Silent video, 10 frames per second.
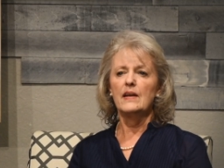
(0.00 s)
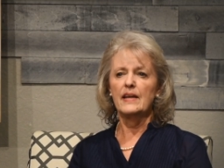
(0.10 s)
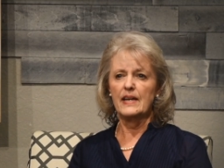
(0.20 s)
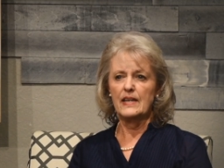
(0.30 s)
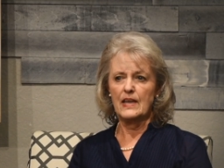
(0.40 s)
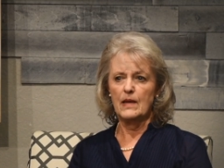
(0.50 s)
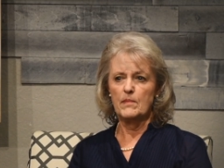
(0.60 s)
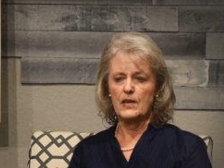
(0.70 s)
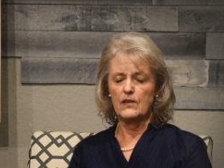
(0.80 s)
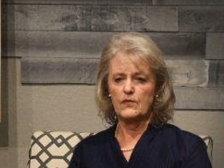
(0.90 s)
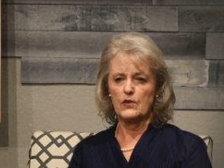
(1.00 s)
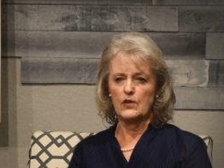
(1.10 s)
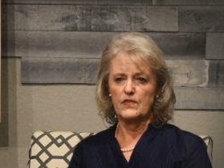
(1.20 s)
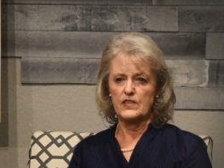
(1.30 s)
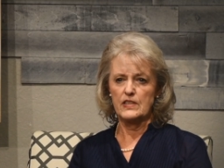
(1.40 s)
Lanny came down
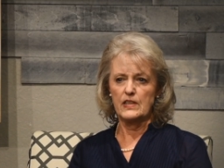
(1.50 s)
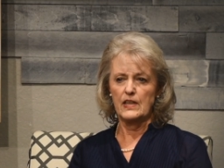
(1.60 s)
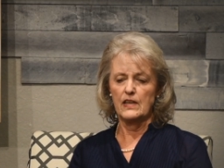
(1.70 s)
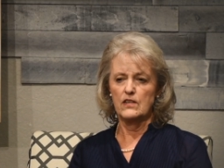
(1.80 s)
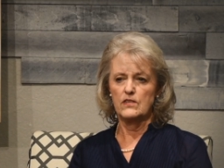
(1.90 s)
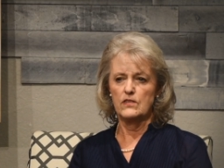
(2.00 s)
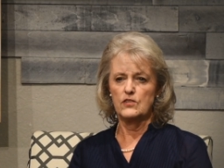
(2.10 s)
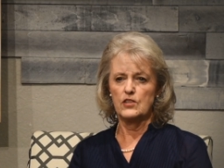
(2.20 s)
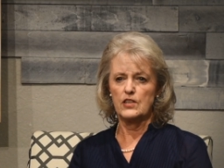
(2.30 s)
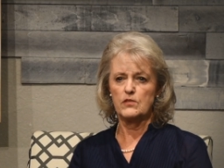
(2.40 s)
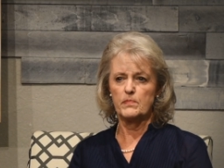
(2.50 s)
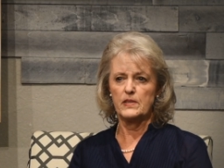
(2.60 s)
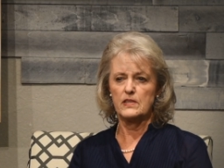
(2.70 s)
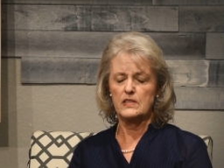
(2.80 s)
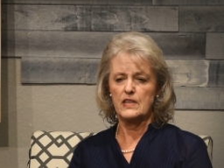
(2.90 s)
for a visit. He had just
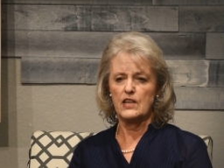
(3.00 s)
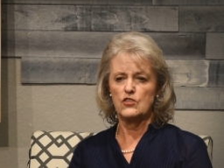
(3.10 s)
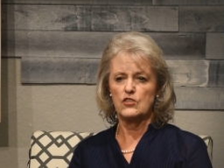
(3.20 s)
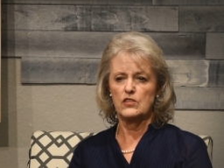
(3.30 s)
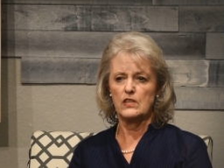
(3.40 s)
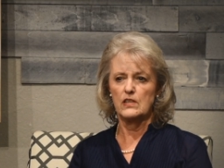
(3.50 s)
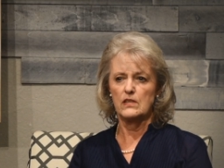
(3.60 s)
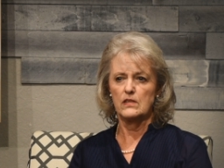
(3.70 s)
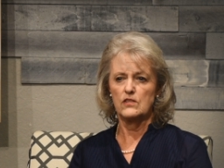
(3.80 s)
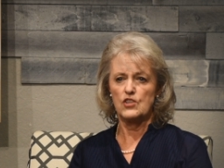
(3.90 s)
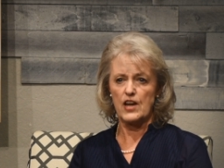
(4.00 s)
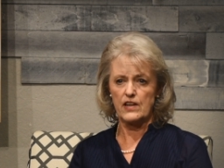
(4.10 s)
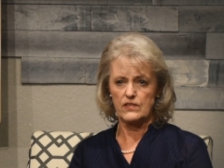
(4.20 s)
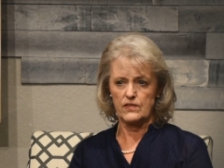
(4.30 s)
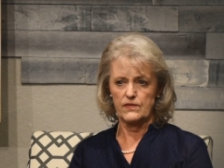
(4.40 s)
been stationed in
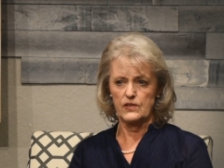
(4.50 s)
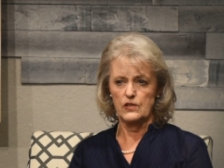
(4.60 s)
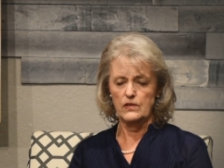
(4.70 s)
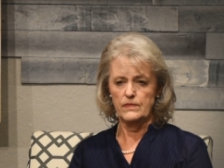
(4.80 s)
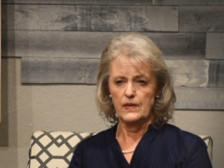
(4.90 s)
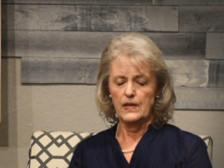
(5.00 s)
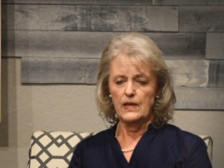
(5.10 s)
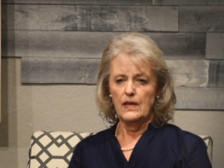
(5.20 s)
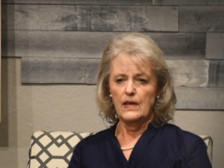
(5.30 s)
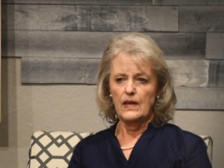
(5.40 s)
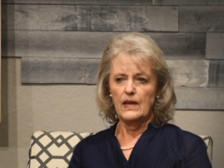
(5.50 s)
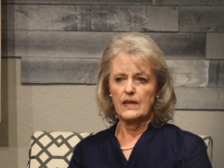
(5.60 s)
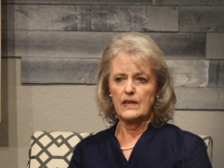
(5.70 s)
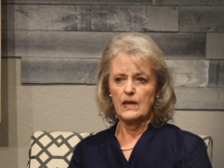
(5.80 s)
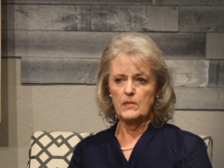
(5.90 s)
Jacksonville
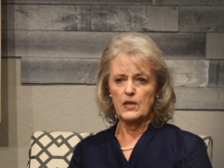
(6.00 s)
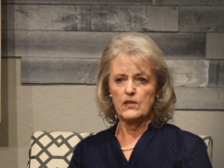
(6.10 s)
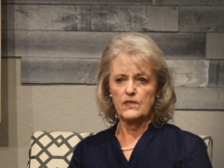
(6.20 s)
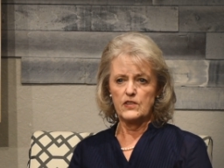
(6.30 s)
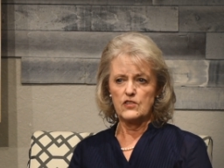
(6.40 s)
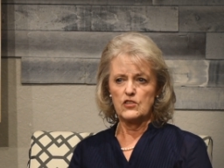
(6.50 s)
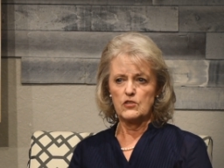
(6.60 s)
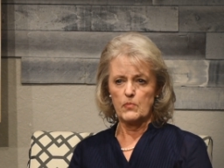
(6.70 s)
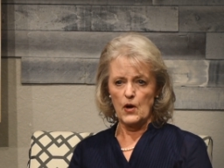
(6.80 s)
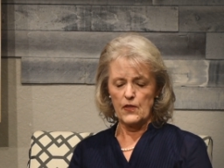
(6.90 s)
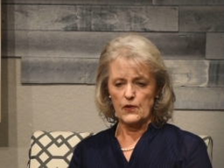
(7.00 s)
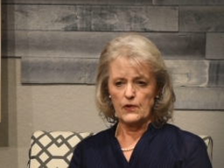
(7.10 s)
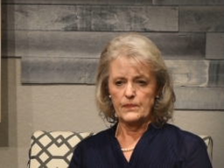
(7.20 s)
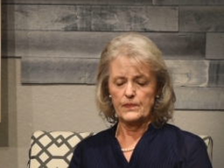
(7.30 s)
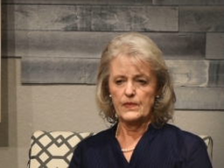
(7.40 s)
and came down to visit his
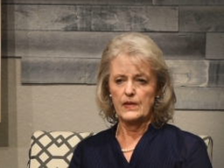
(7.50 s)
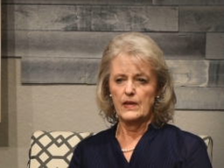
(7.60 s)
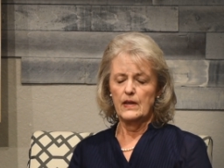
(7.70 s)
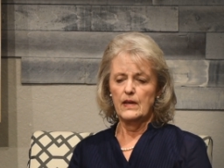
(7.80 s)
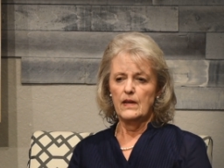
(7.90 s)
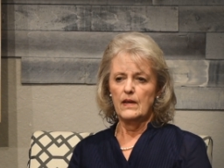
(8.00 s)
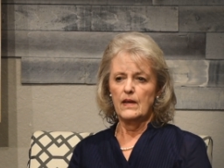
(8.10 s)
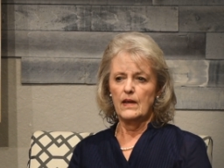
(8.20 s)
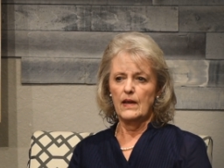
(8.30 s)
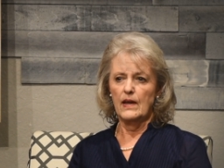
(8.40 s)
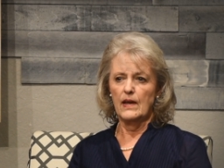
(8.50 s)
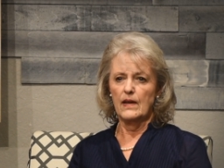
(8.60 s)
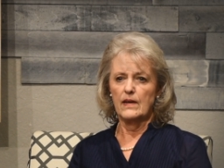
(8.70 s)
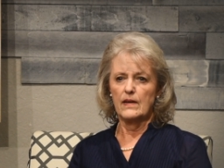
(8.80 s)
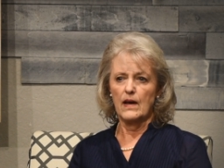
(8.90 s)
brother.
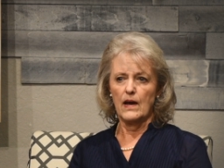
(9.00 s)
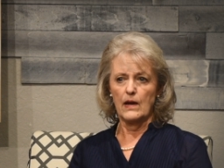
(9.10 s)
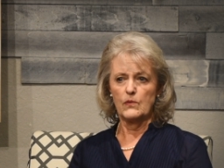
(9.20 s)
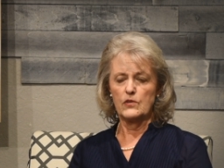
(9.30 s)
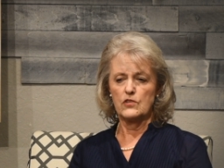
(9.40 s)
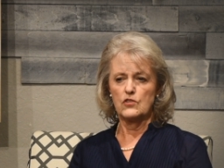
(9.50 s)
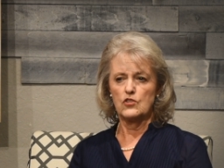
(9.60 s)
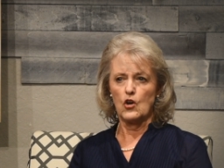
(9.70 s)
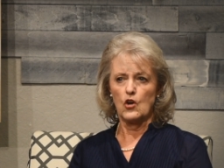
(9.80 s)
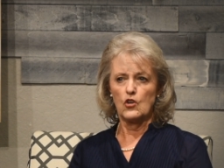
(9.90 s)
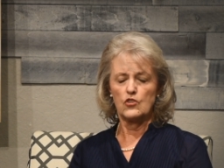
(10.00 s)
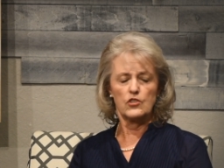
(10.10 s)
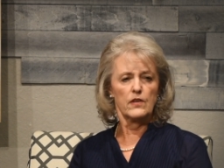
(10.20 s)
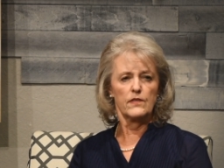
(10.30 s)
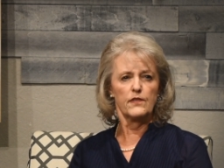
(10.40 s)
And I was in charge
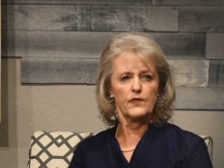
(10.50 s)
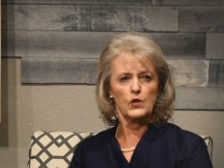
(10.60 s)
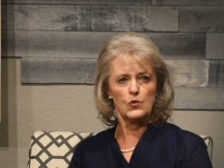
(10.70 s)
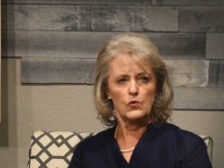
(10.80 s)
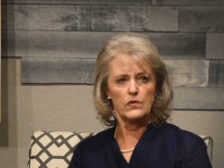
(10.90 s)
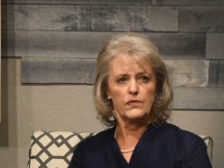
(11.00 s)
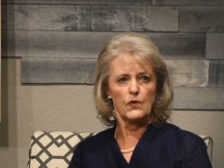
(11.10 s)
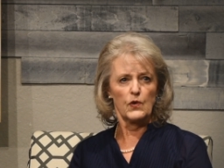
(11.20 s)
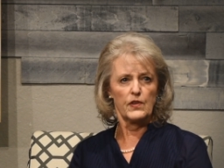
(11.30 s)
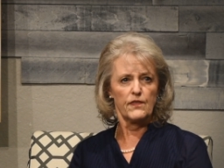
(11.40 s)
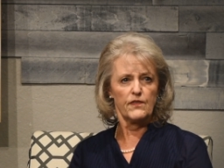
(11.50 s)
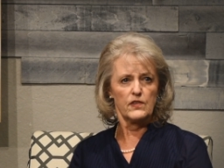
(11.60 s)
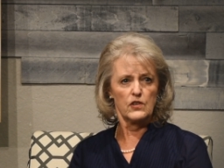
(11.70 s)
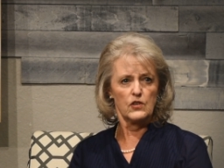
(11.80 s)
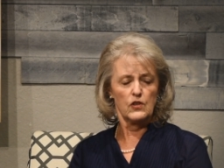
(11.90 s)
of the food for the,
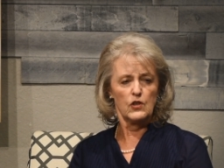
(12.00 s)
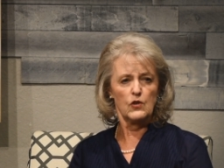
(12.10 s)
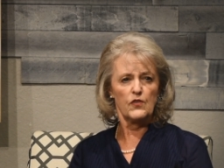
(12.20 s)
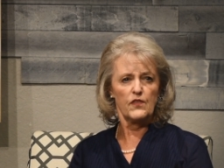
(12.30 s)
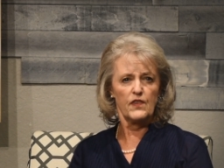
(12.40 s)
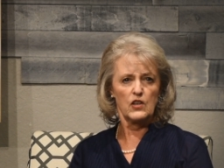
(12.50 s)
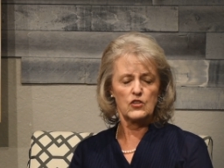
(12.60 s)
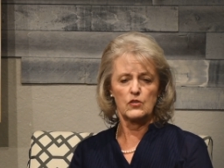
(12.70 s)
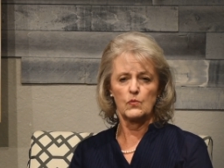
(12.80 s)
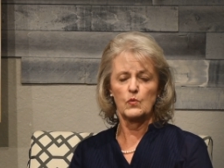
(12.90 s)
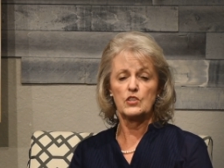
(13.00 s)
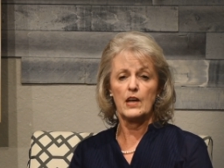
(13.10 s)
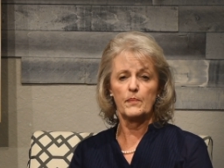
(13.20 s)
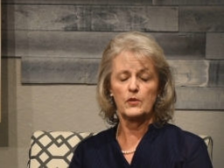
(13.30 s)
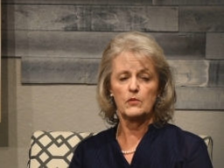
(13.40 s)
the youth function, which
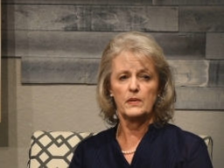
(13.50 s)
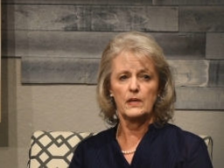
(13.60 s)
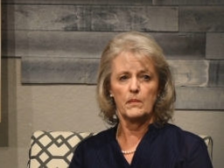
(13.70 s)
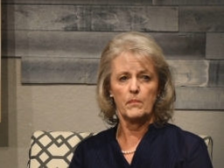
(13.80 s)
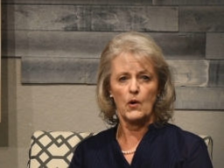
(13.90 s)
happened to be a